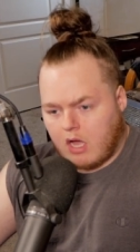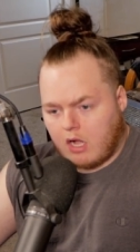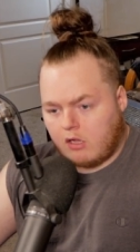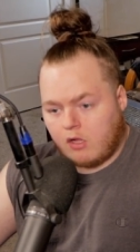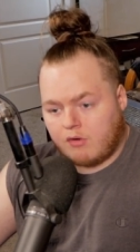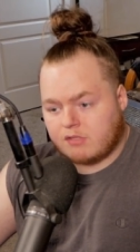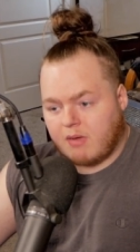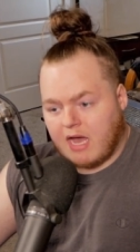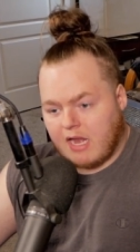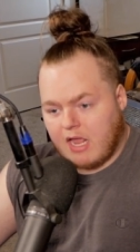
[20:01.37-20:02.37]
uh, clone his
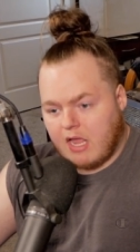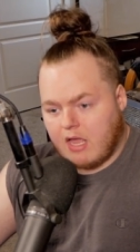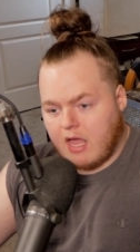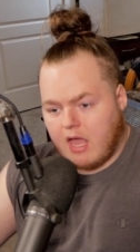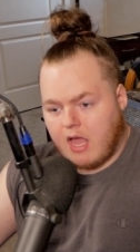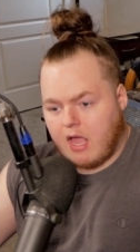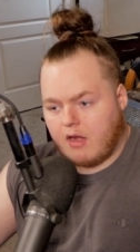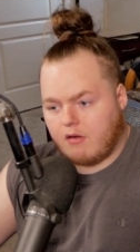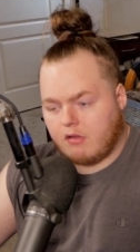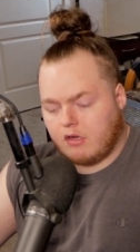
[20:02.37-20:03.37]
body
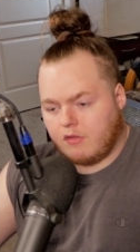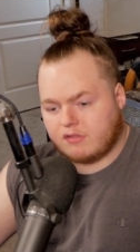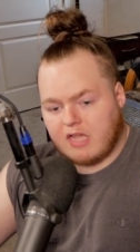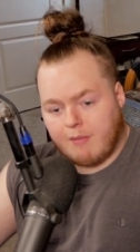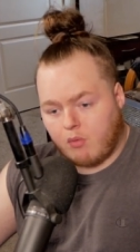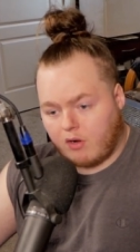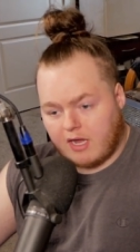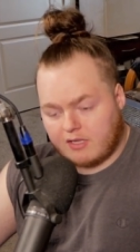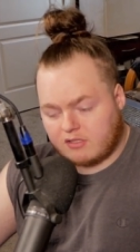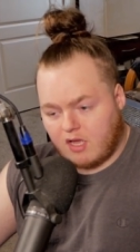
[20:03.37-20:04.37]
and, you know, the
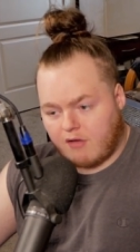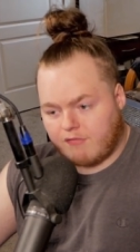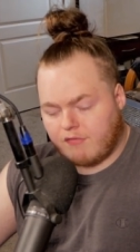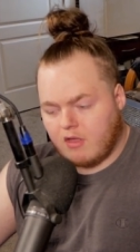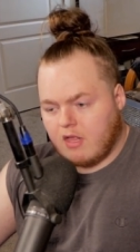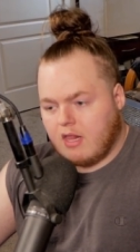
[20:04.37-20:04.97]
cyborg kind of stuff.